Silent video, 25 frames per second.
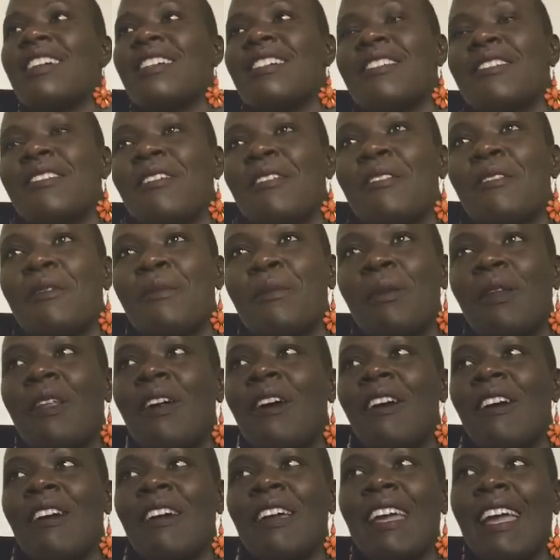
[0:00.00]
is on the
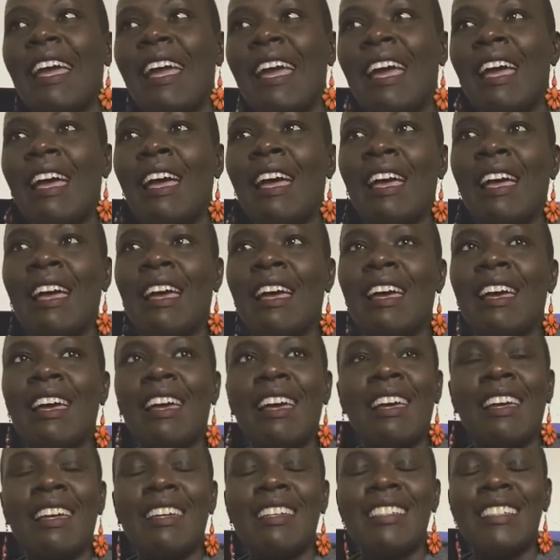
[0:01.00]
blog.
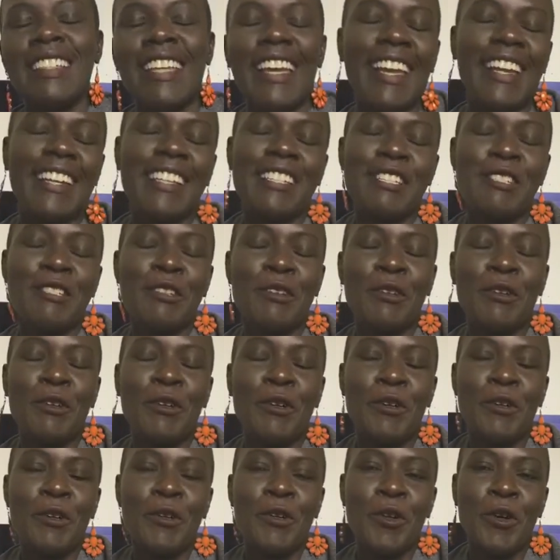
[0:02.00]
And yeah,
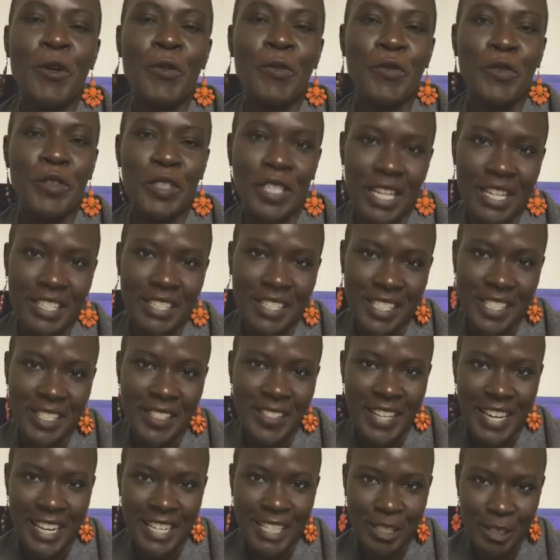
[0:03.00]
so hopefully I'll see
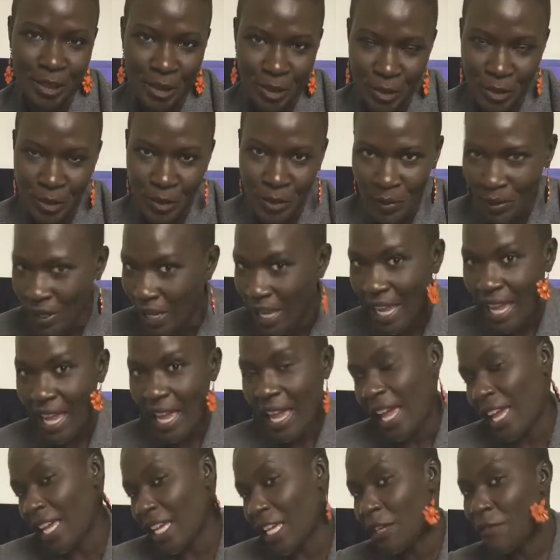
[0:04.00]
you guys soon.
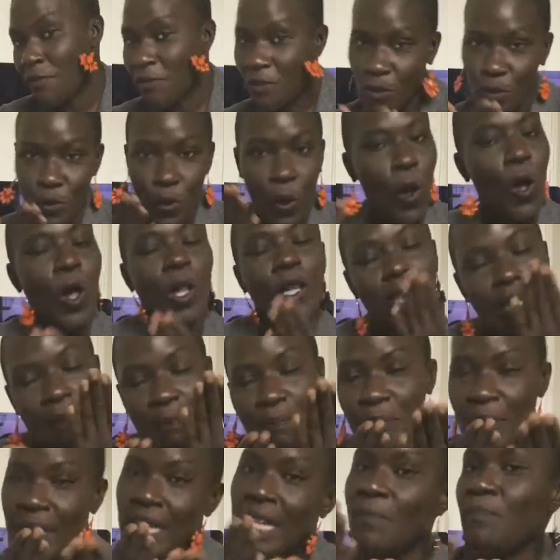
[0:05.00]
I give you all a
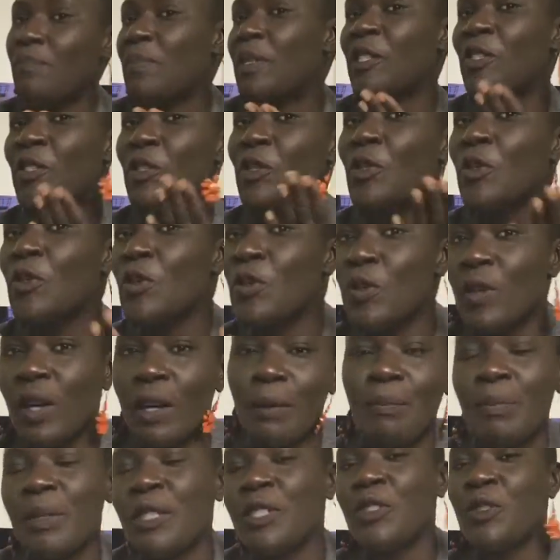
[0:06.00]
big bisou.
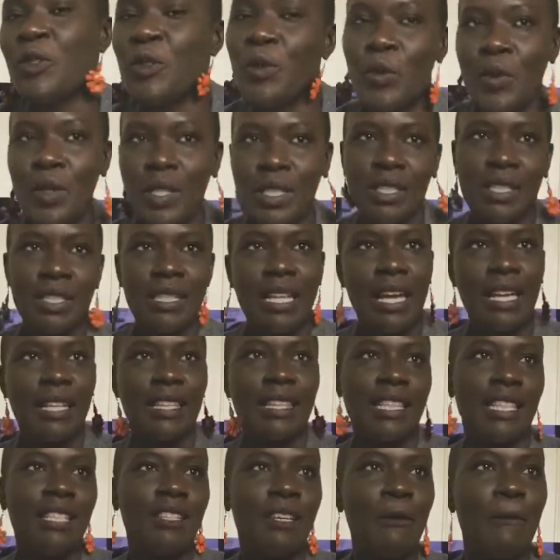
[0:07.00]
A bisou is
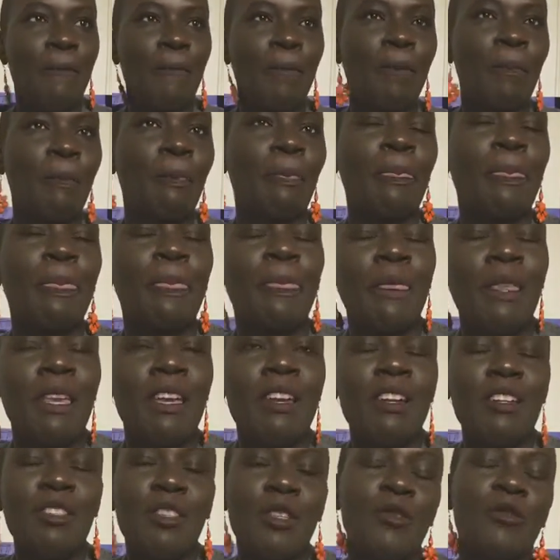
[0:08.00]
like
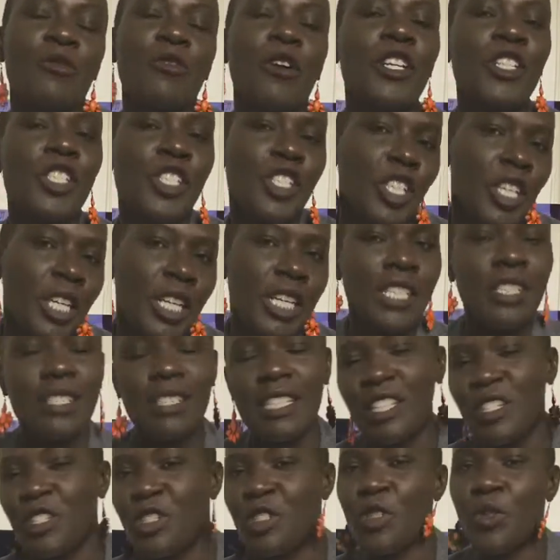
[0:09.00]
the French kiss
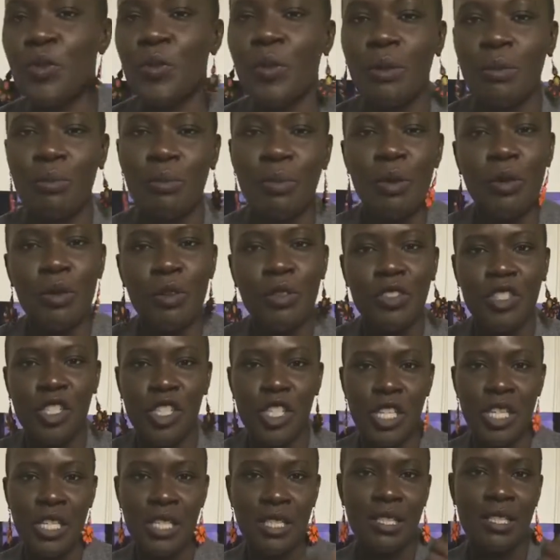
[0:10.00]
that you do on both
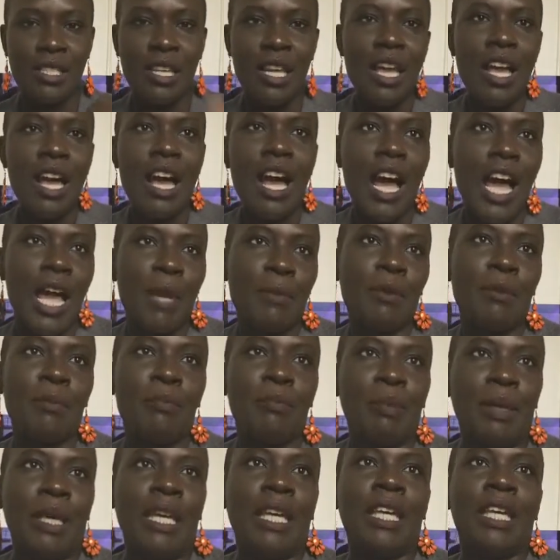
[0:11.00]
cheeks. I'm a
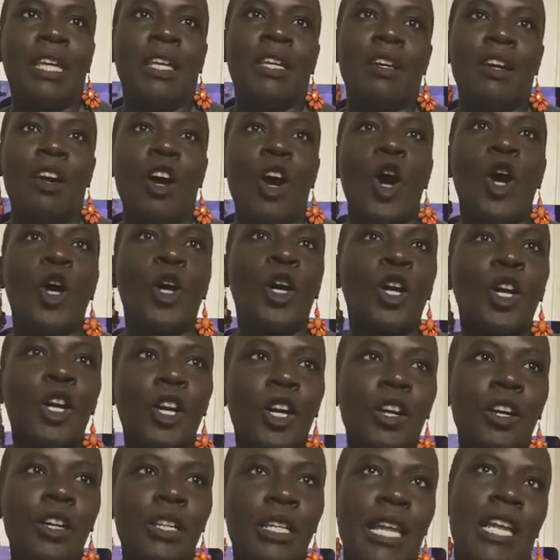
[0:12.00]
big
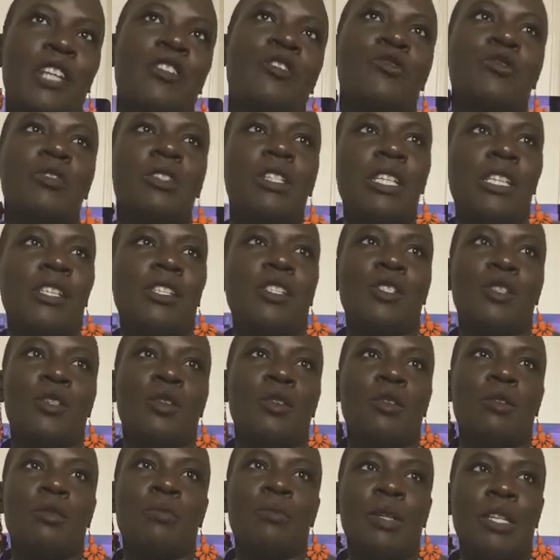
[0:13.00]
hugger naturally,
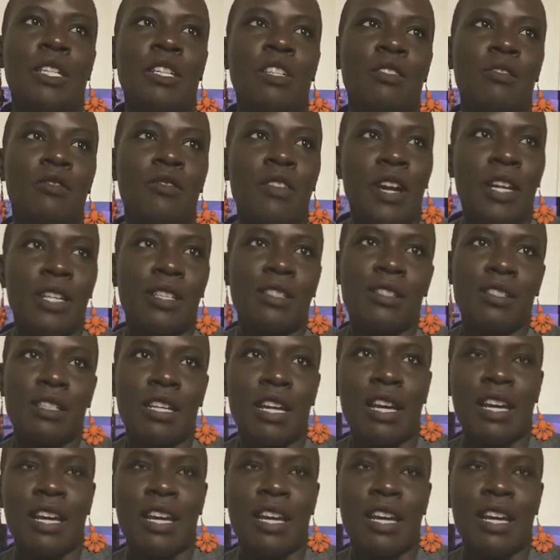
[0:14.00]
so being in France,